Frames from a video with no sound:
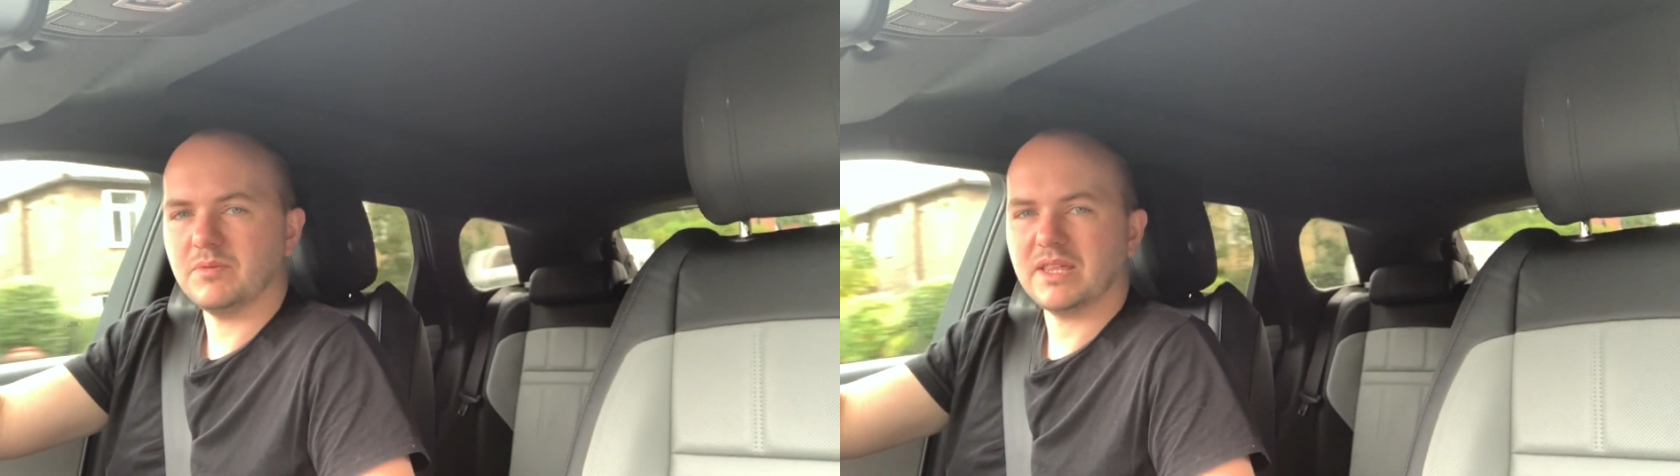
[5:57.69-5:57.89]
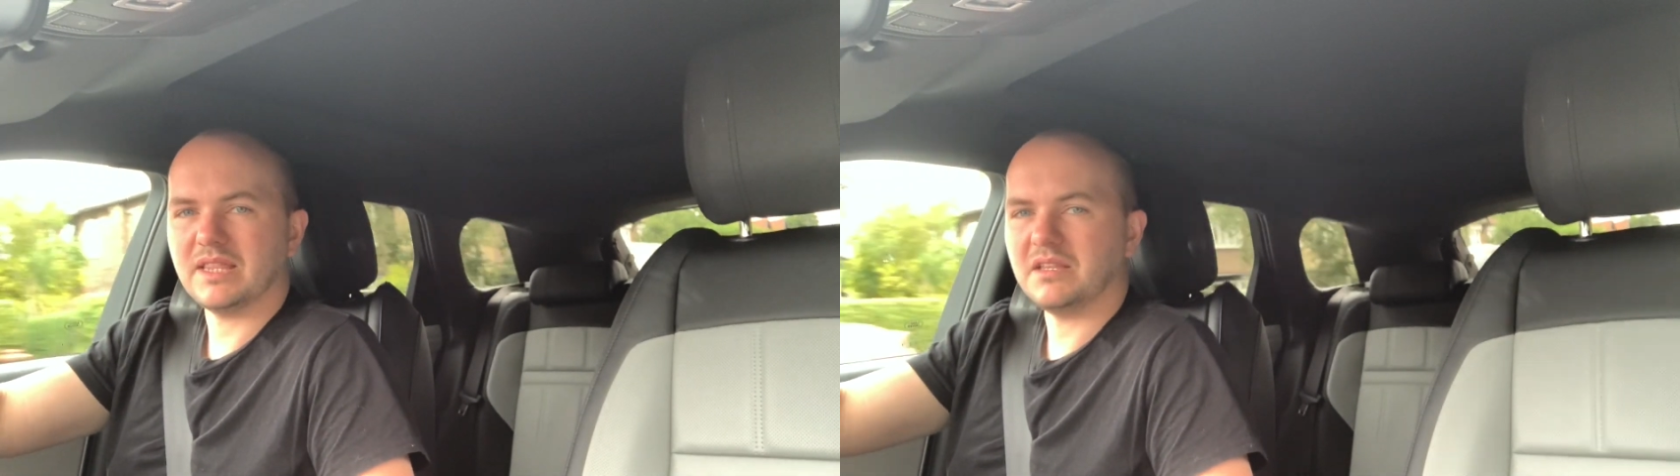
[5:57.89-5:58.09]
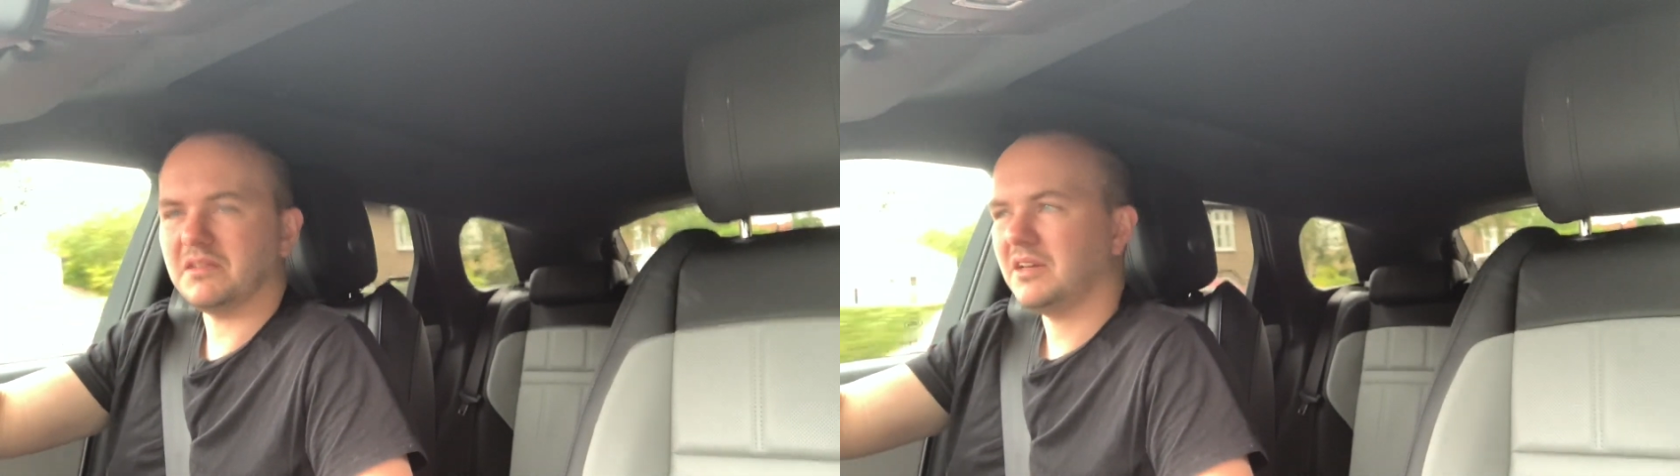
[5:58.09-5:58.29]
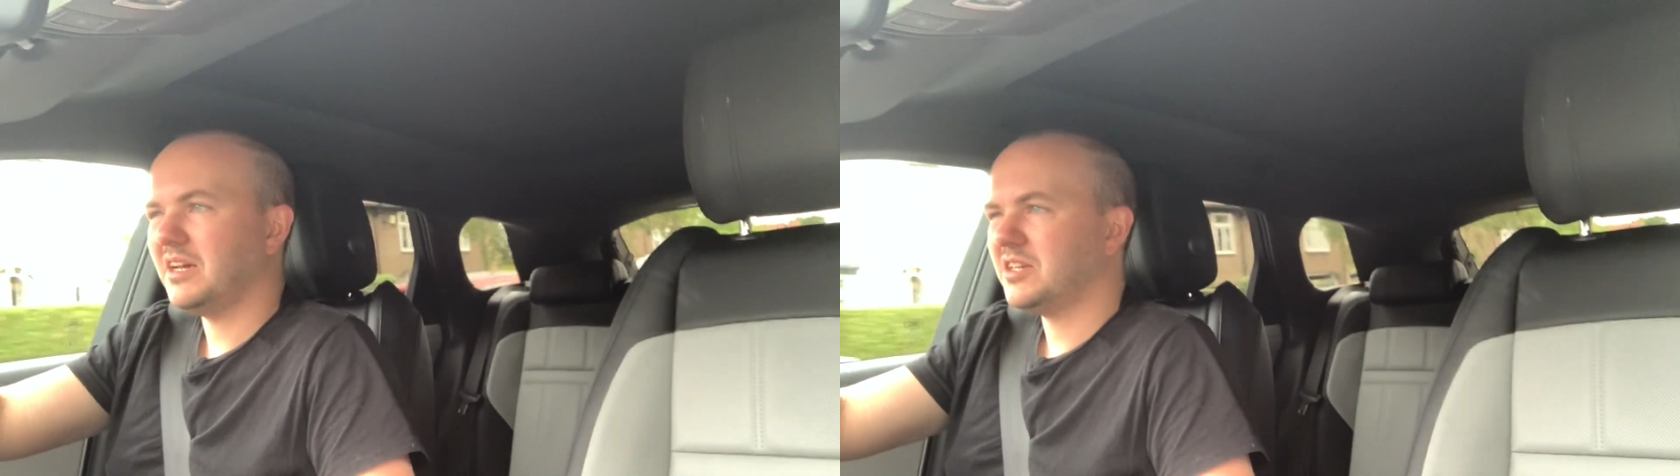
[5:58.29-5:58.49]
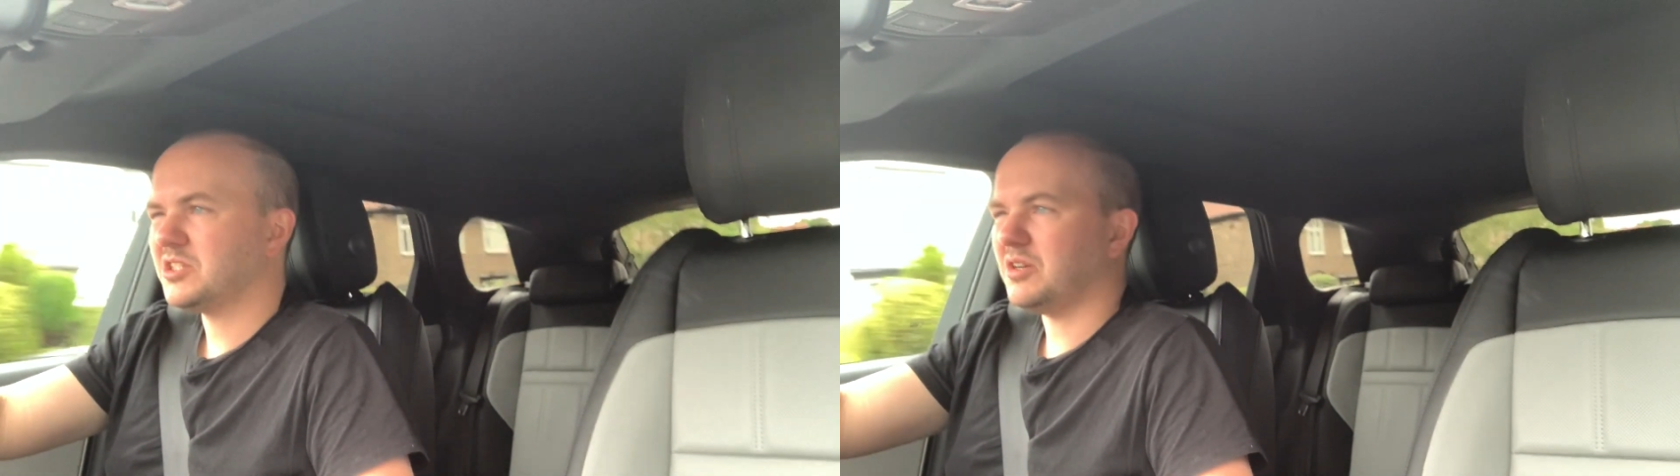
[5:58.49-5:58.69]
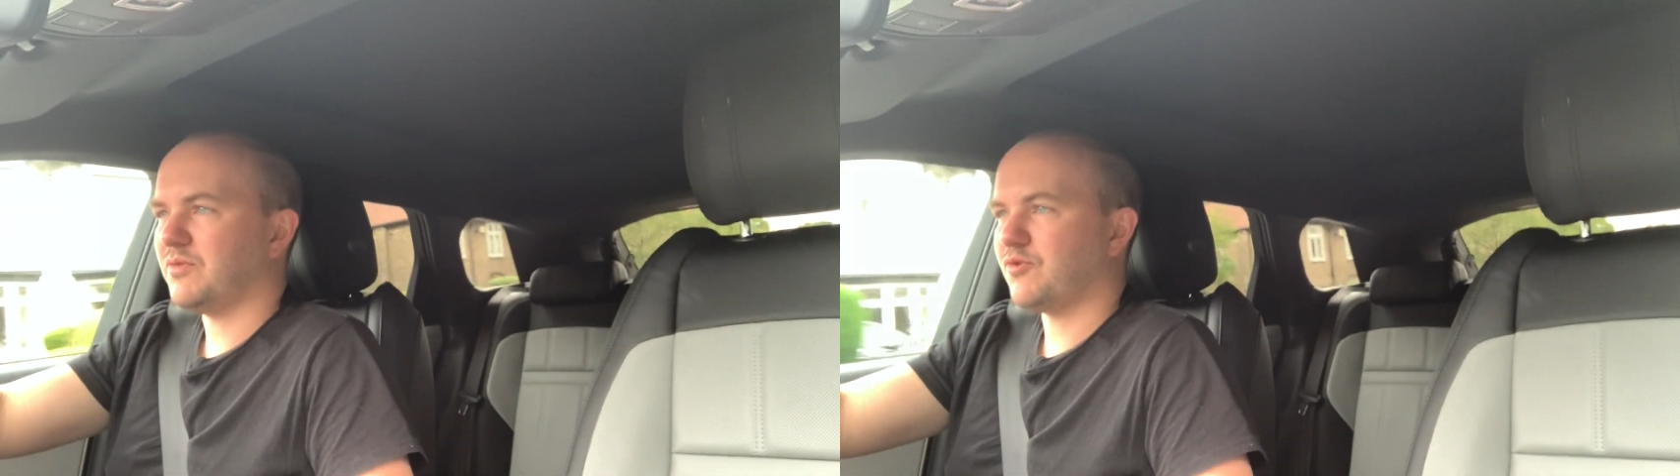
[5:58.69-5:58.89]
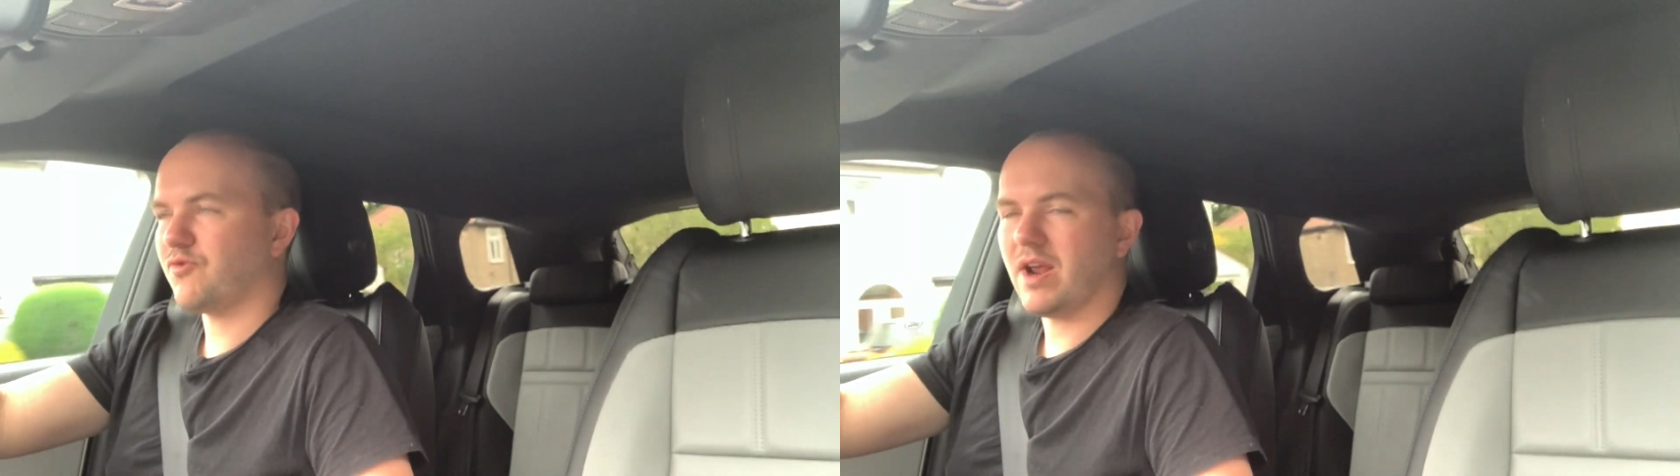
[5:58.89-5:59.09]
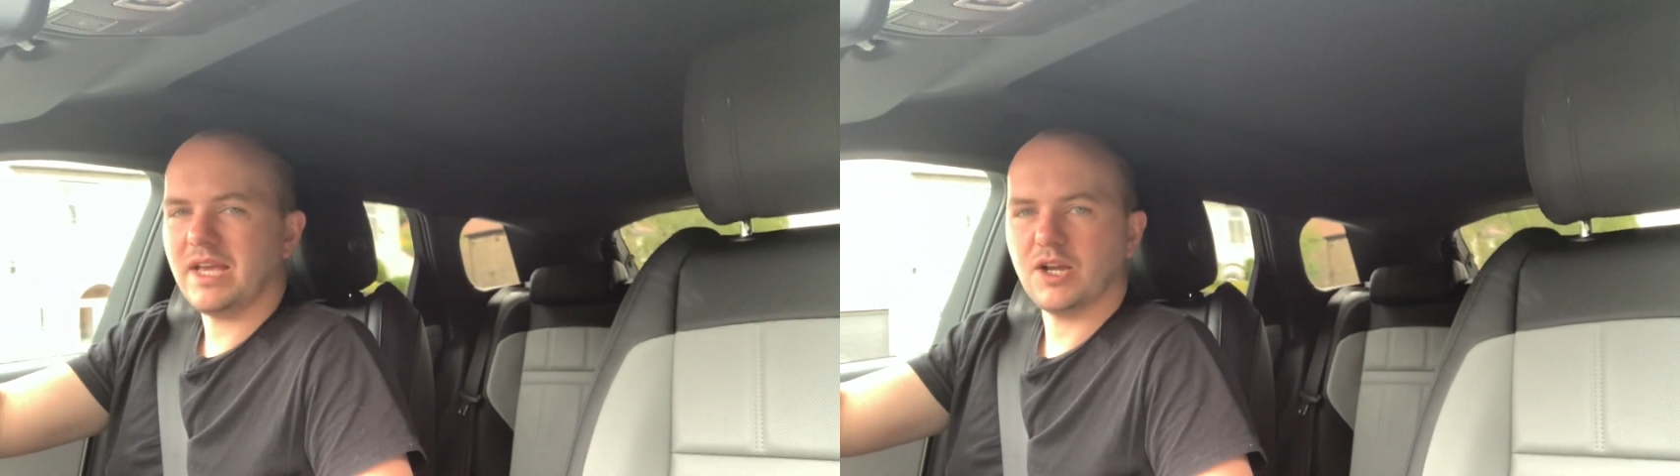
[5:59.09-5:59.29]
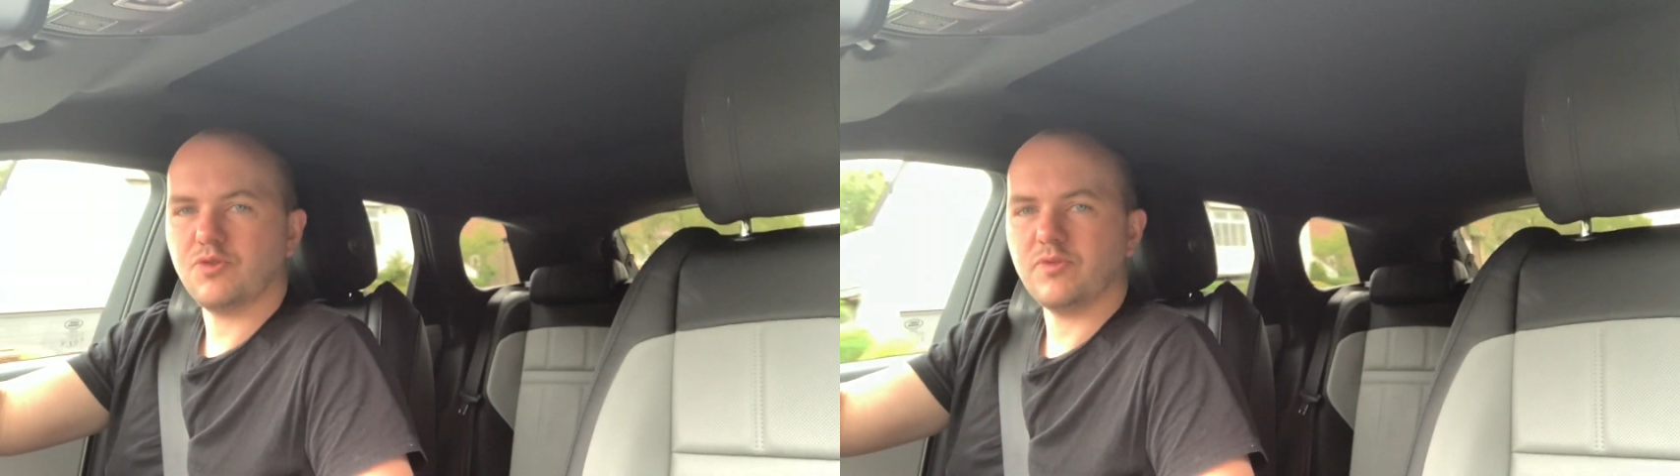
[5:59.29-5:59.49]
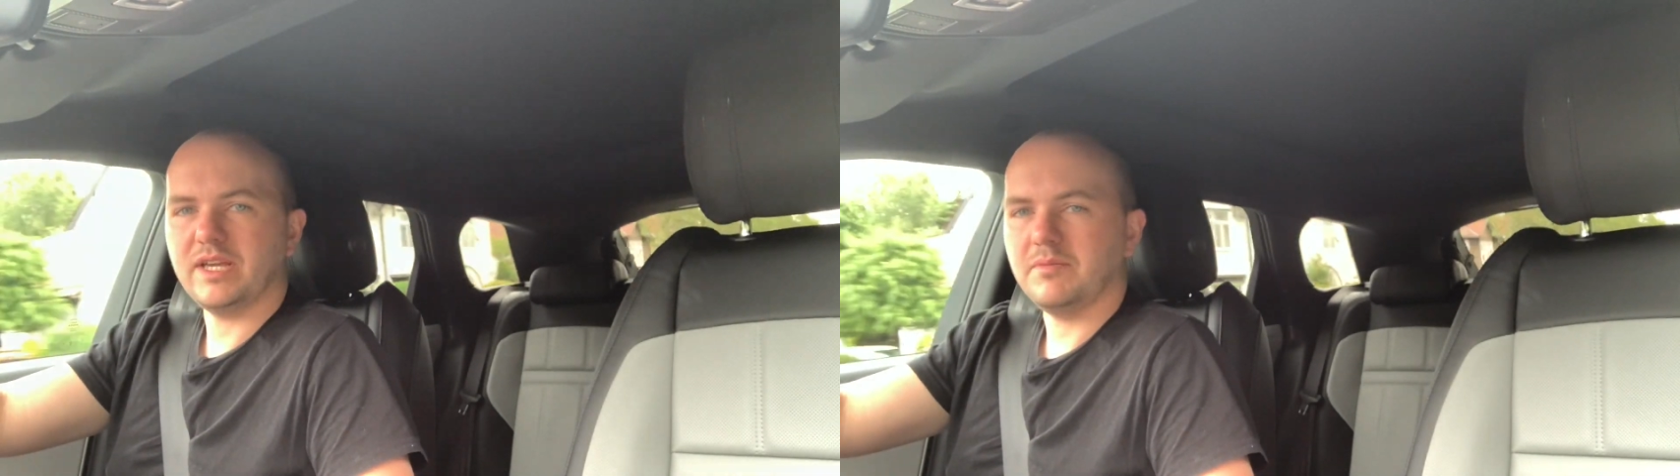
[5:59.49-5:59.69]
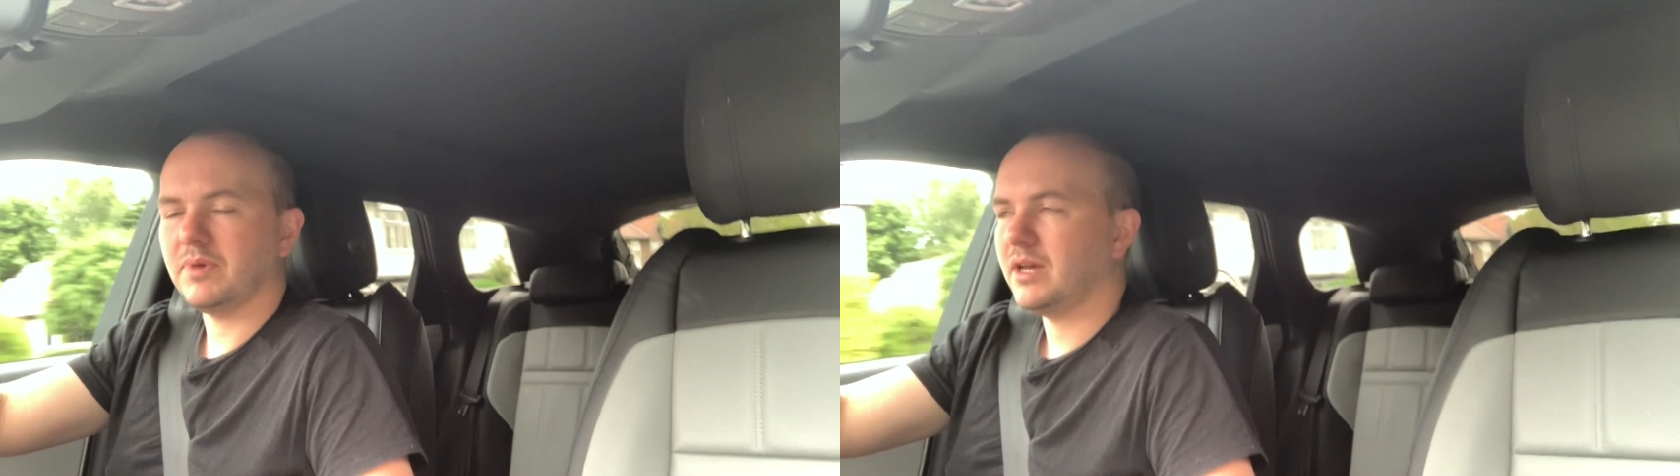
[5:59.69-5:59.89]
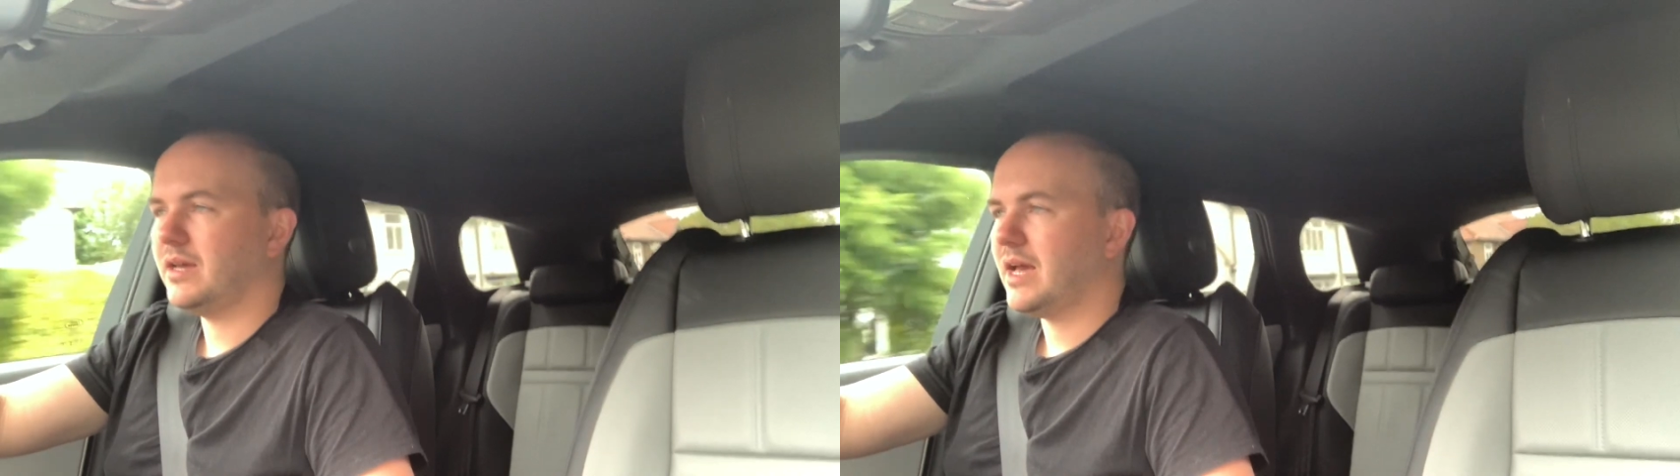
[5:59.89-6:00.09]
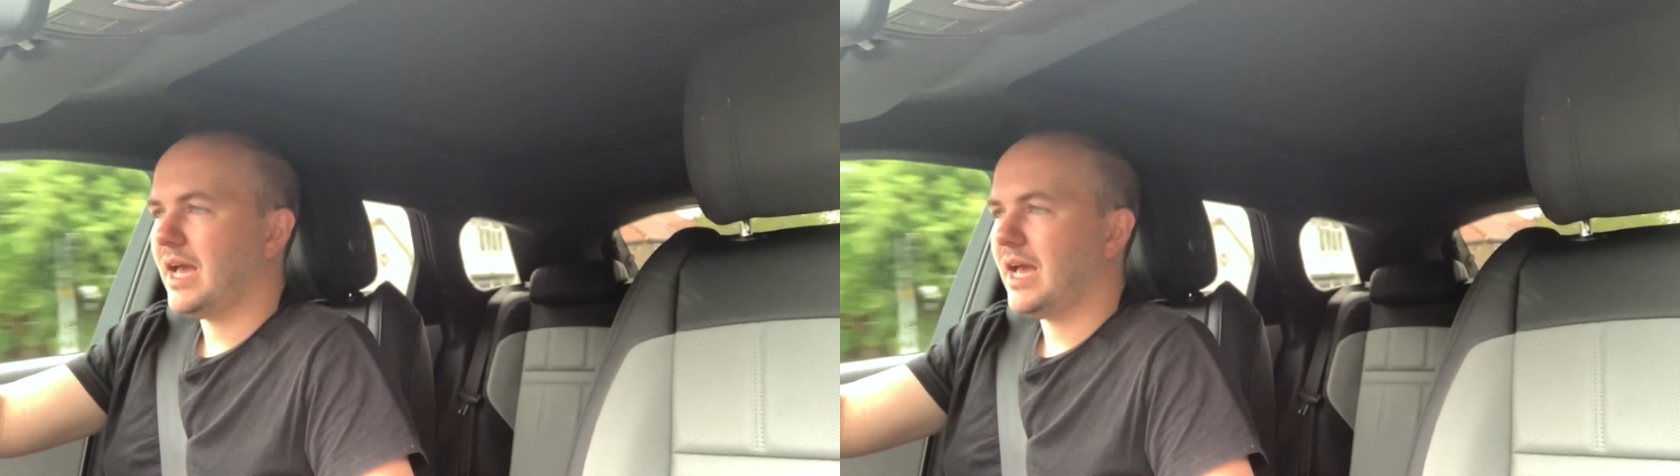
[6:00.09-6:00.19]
I think the sort of grey and cream